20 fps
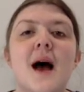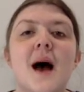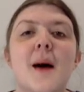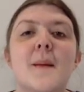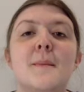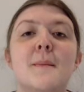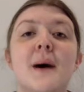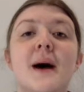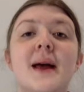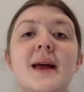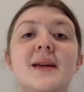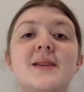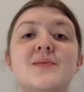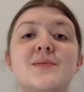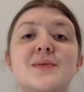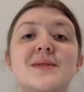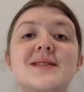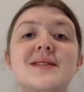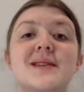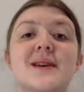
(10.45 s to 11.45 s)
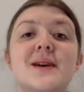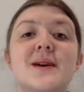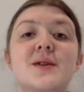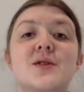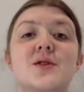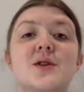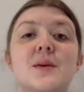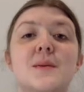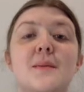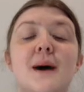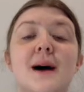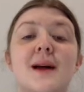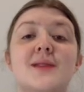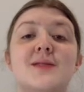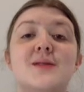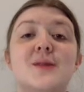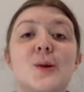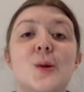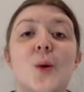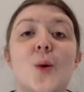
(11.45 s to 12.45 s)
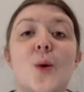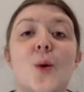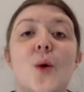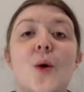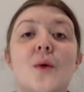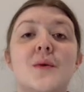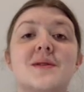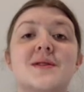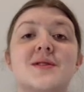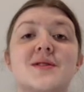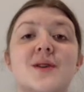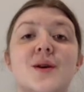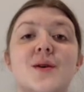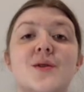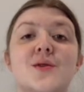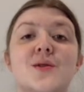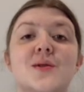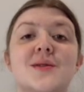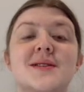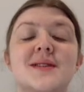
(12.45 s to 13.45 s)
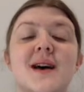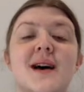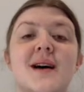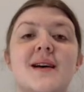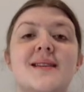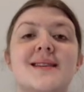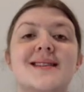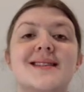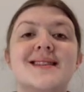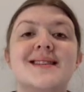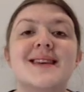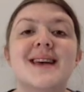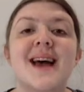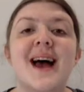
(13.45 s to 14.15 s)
My research combines law and social science,